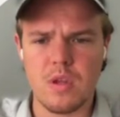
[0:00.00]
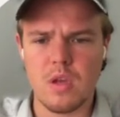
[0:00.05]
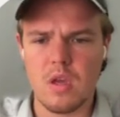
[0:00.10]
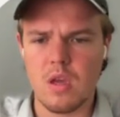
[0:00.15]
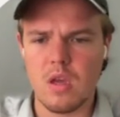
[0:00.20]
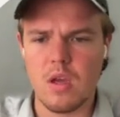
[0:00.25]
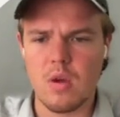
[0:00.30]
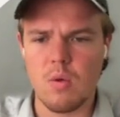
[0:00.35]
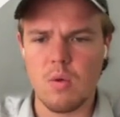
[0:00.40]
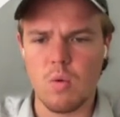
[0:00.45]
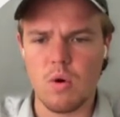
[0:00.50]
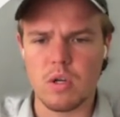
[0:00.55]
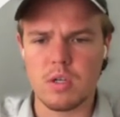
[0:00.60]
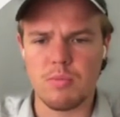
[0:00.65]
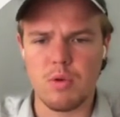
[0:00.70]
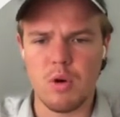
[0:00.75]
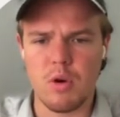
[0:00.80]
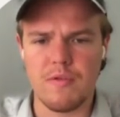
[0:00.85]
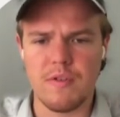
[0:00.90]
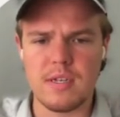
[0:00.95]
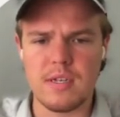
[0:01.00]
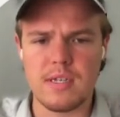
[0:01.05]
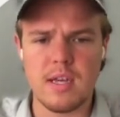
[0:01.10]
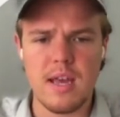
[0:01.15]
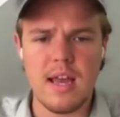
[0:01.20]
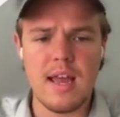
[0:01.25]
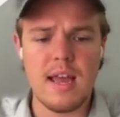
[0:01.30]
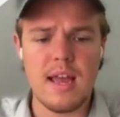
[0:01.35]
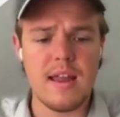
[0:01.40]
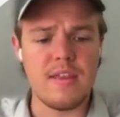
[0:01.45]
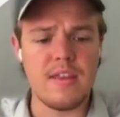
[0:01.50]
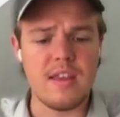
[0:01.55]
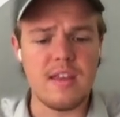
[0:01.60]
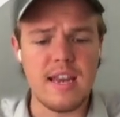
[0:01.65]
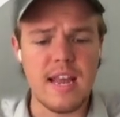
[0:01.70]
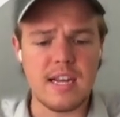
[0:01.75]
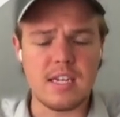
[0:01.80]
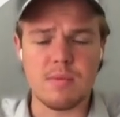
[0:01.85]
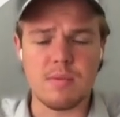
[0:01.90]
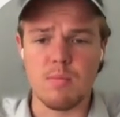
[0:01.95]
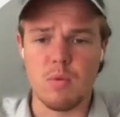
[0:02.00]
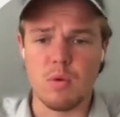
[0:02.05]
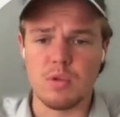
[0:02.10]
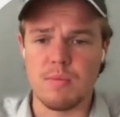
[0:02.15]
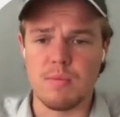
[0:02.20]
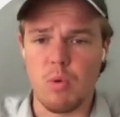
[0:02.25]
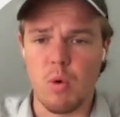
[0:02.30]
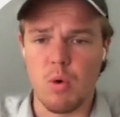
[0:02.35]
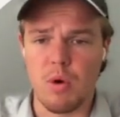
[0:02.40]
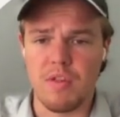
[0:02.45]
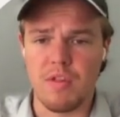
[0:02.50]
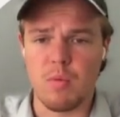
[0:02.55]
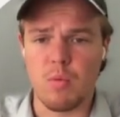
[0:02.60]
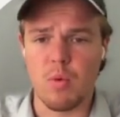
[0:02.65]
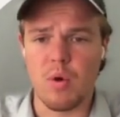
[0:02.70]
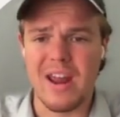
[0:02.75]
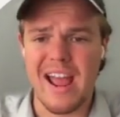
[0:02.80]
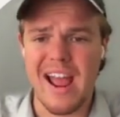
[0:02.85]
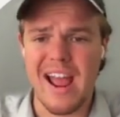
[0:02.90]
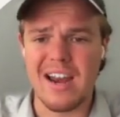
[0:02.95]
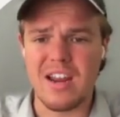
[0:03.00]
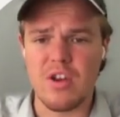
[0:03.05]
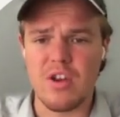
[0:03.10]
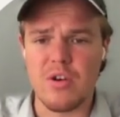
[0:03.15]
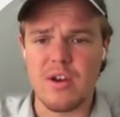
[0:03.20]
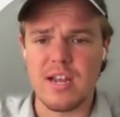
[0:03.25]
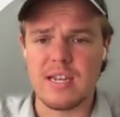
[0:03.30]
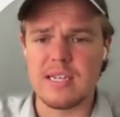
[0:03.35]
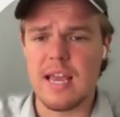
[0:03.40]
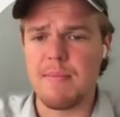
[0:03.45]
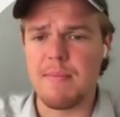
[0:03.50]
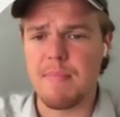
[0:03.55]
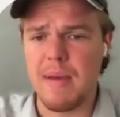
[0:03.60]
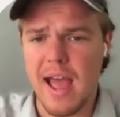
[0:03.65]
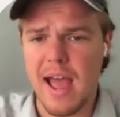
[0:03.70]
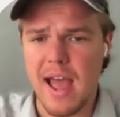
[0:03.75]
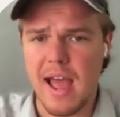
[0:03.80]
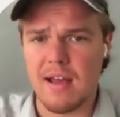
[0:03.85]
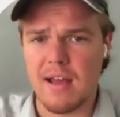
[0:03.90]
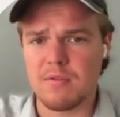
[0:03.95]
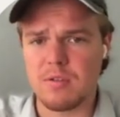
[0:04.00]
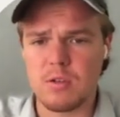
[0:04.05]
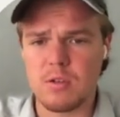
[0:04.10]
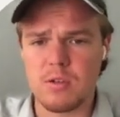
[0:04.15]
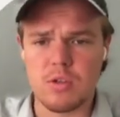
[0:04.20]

It works perfect. The next most important thing we want to add here is a paths.